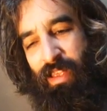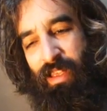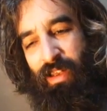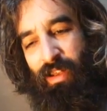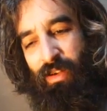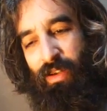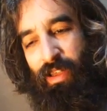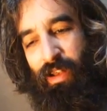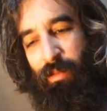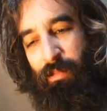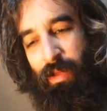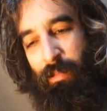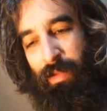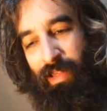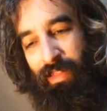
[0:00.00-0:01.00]
You know, and
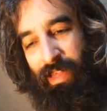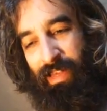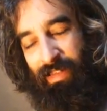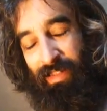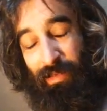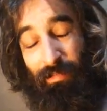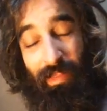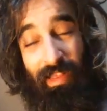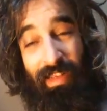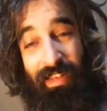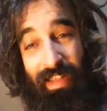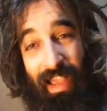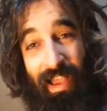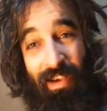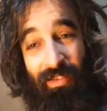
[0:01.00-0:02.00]
I'm I'm not that I'm not
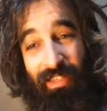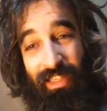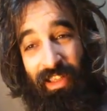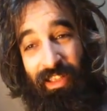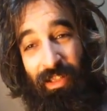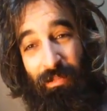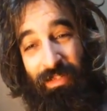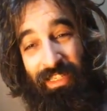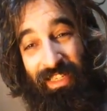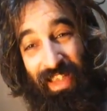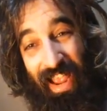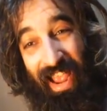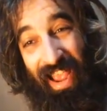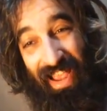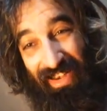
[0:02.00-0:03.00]
that down. It's not like I'm
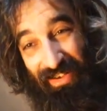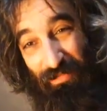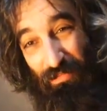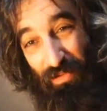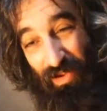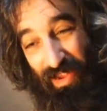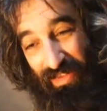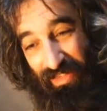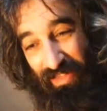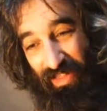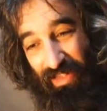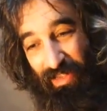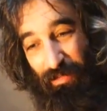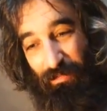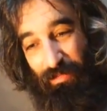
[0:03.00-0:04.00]
sad, depressed, not
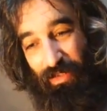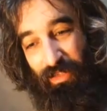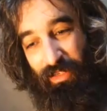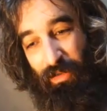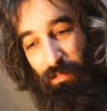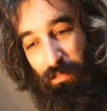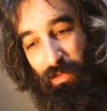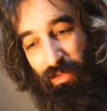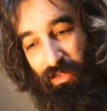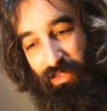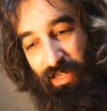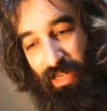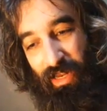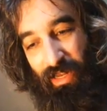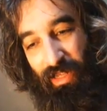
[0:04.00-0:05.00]
like I'm it's
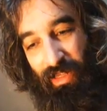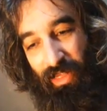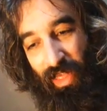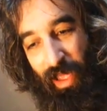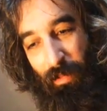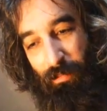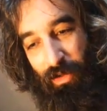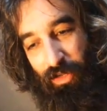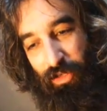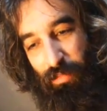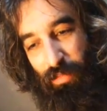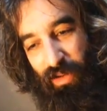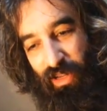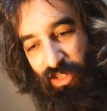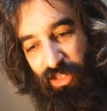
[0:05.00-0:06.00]
debilitating that much,
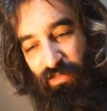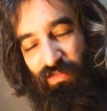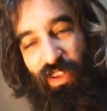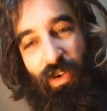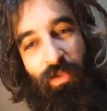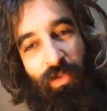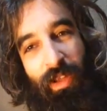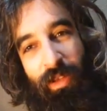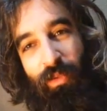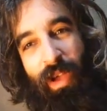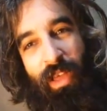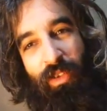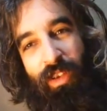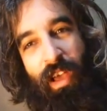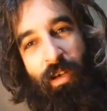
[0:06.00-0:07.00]
but I just felt like
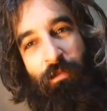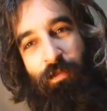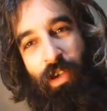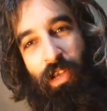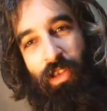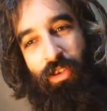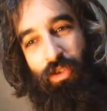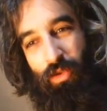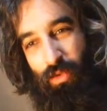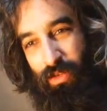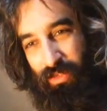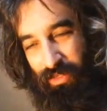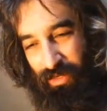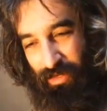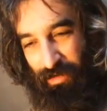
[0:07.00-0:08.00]
rather not fucking doing
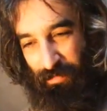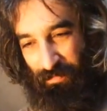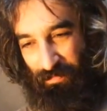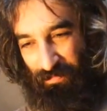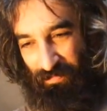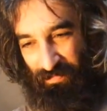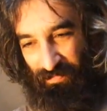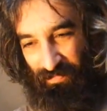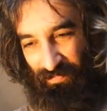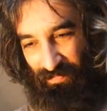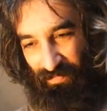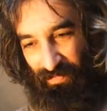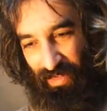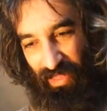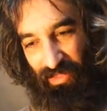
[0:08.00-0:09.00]
it today
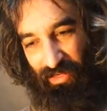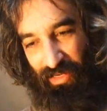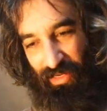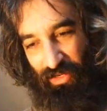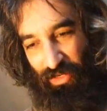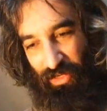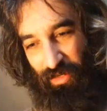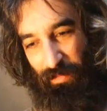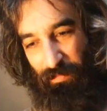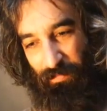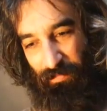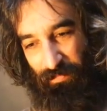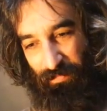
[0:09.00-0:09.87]
at the day job.